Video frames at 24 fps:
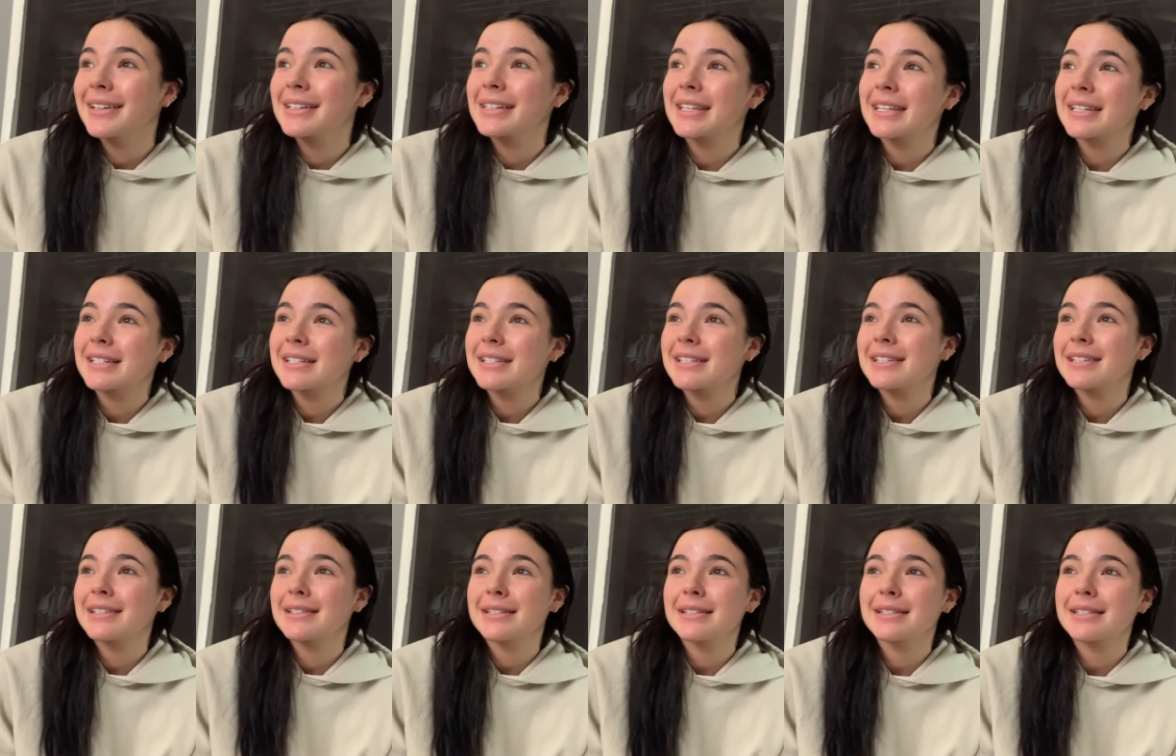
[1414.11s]
This
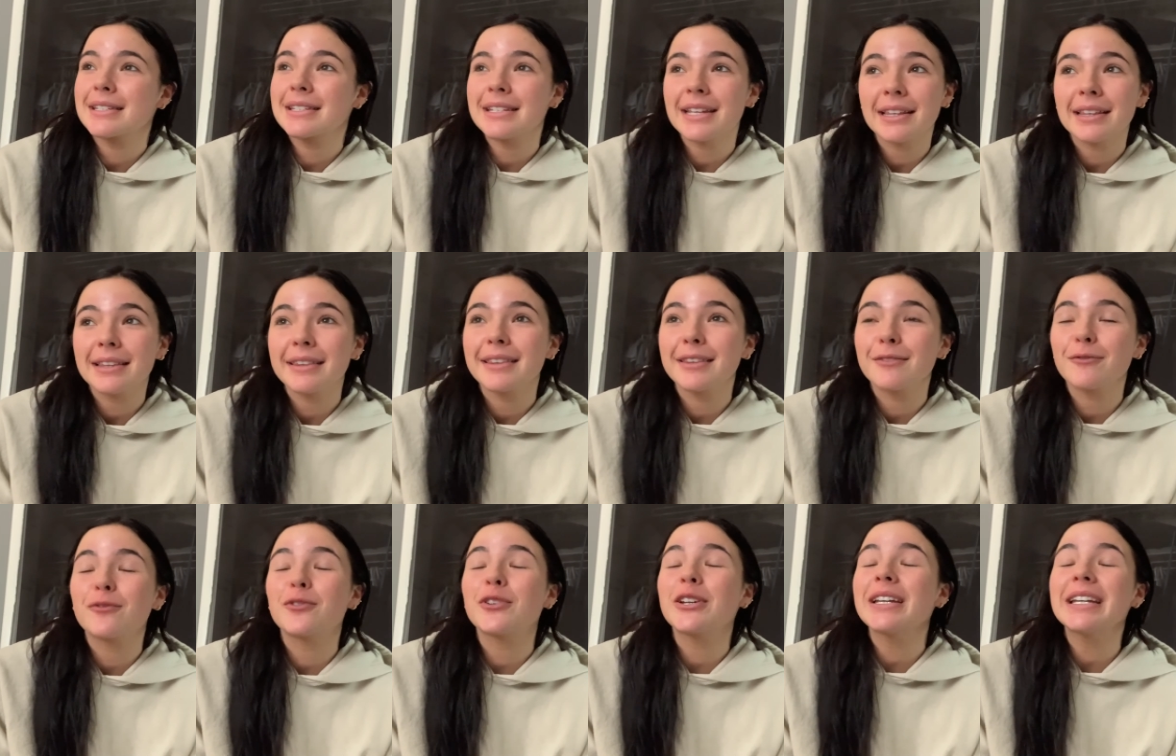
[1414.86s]
is
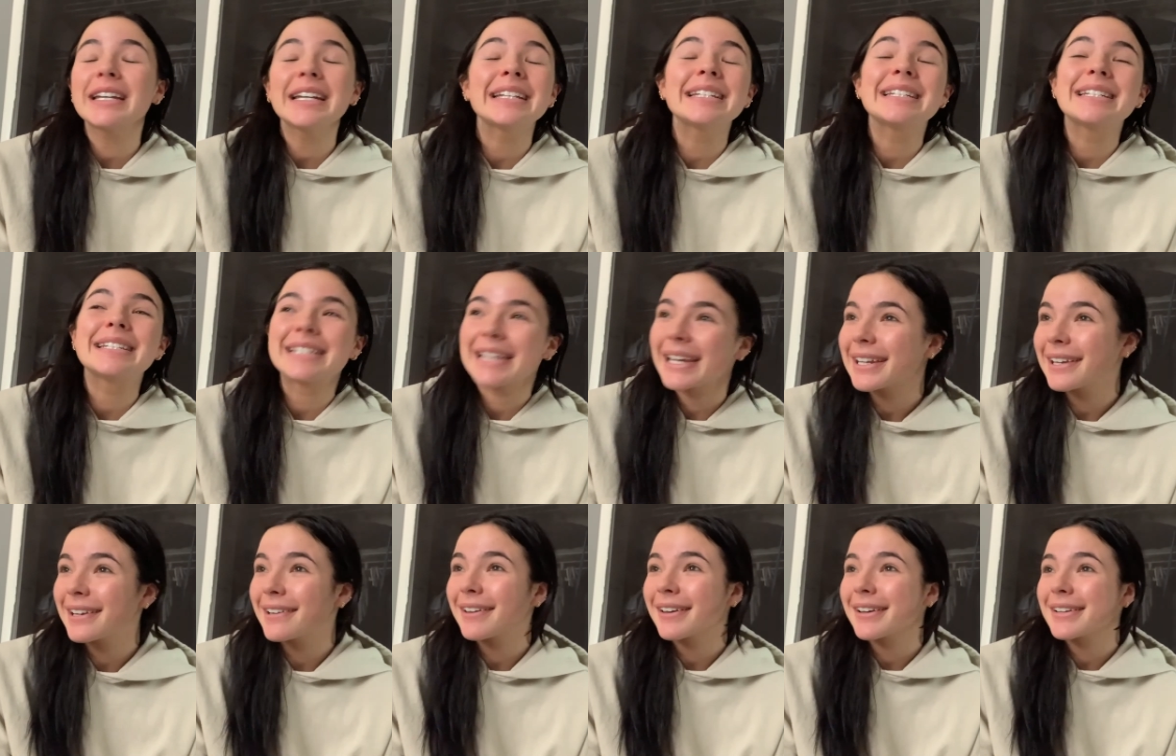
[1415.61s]

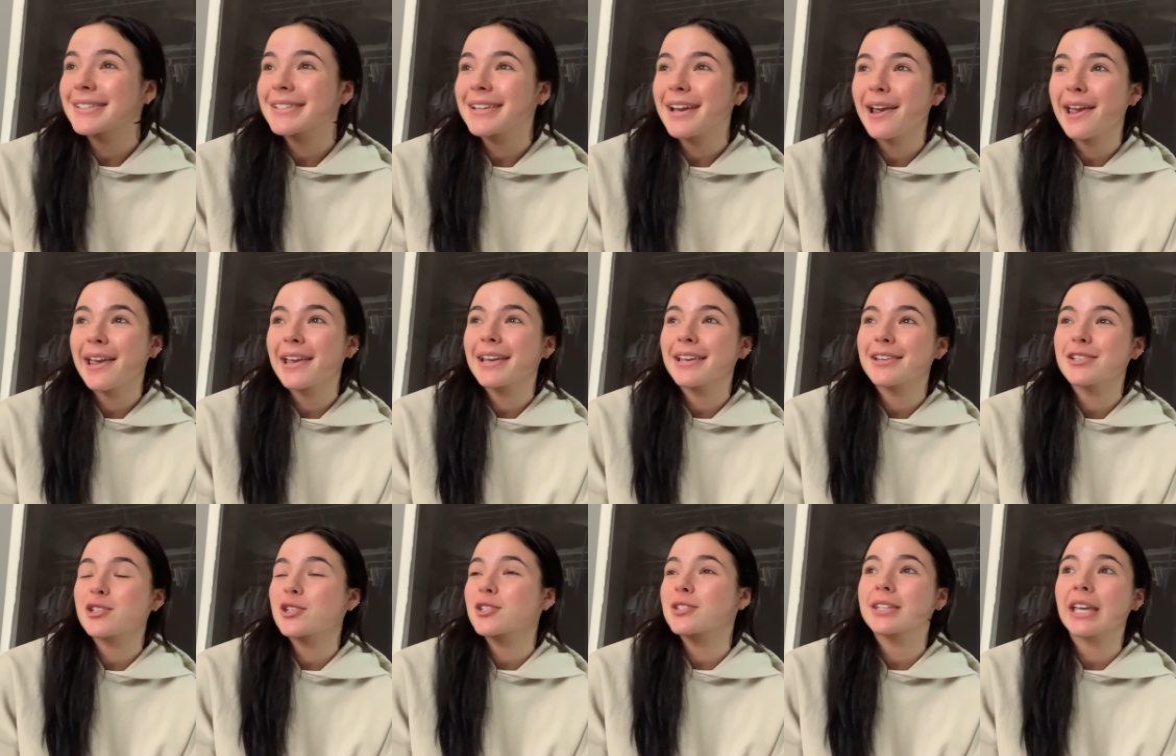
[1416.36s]
ridiculous. I
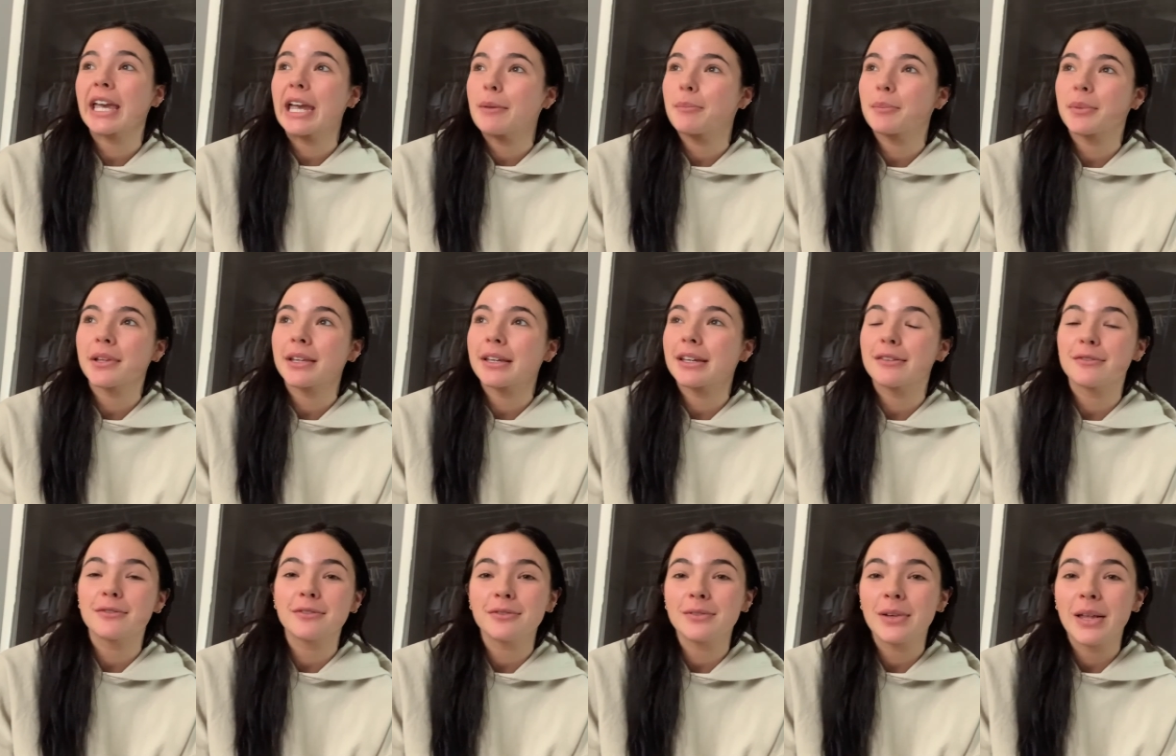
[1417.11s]
just can't
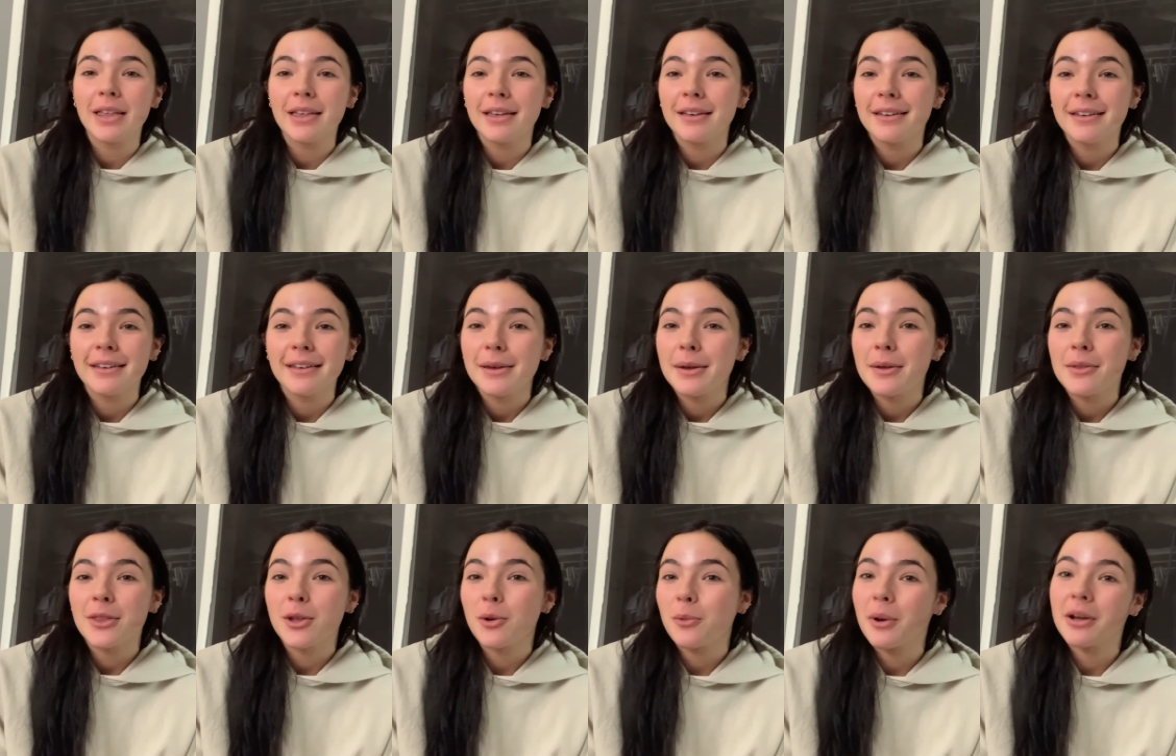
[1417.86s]
believe
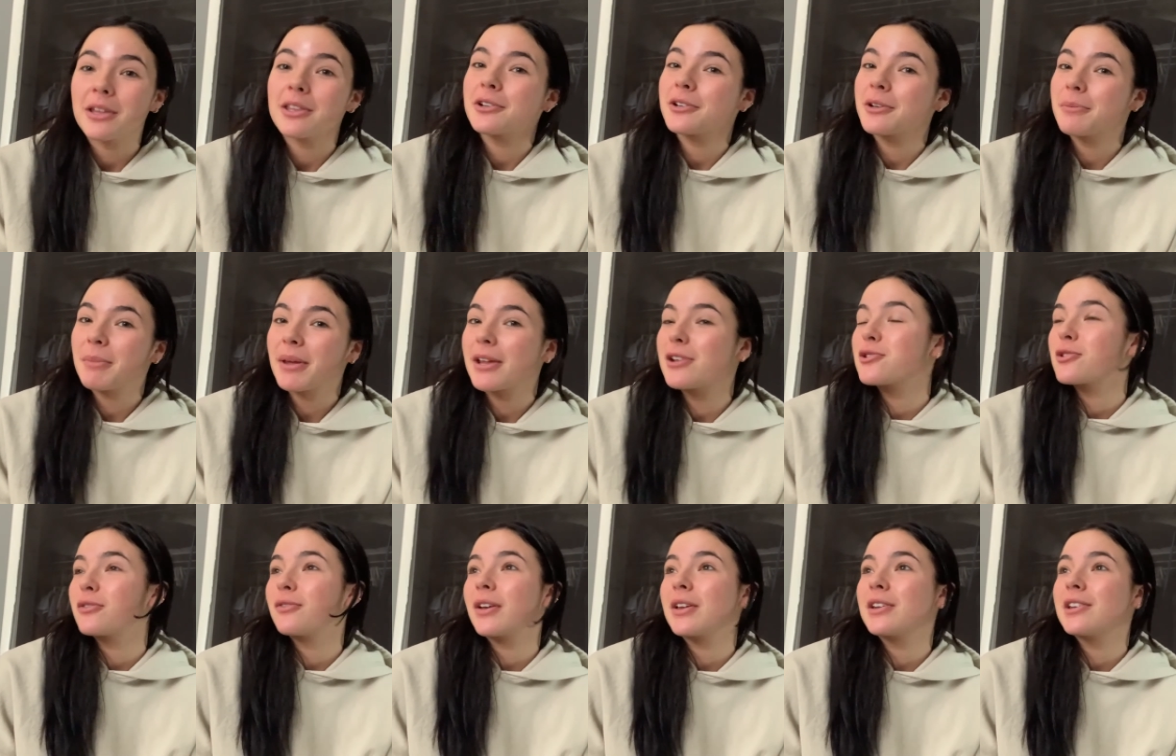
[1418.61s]
the weather in
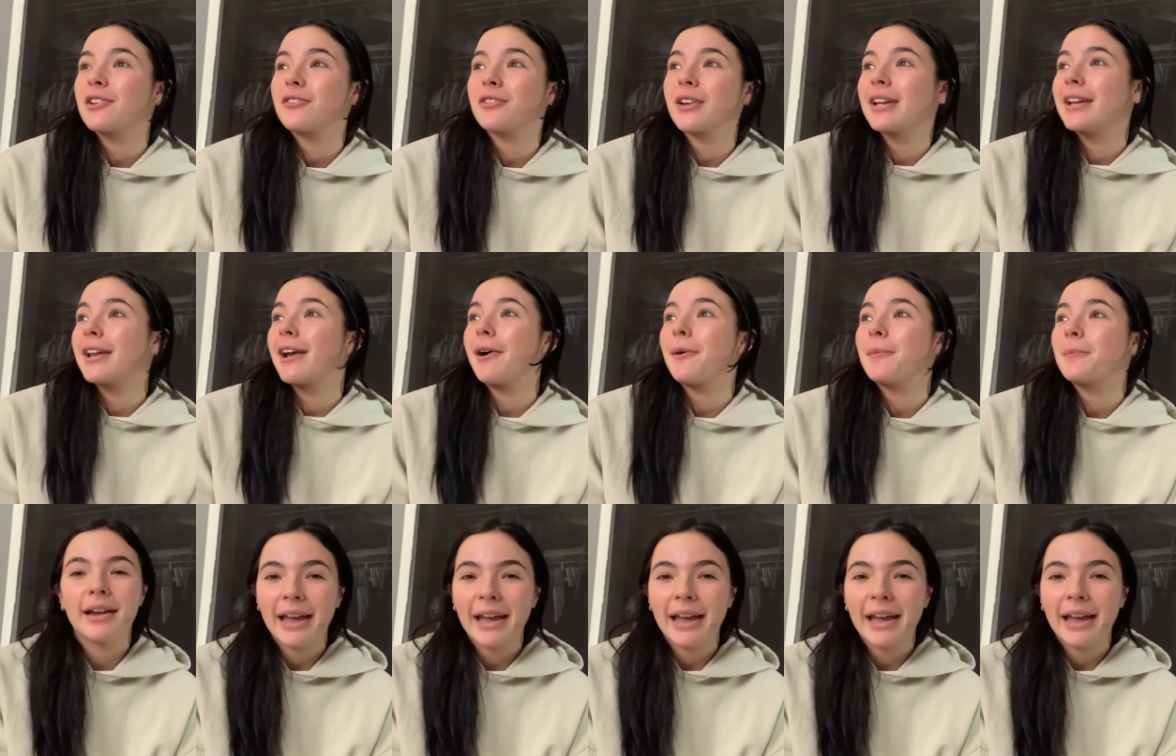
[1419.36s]
Pennsylvania right now.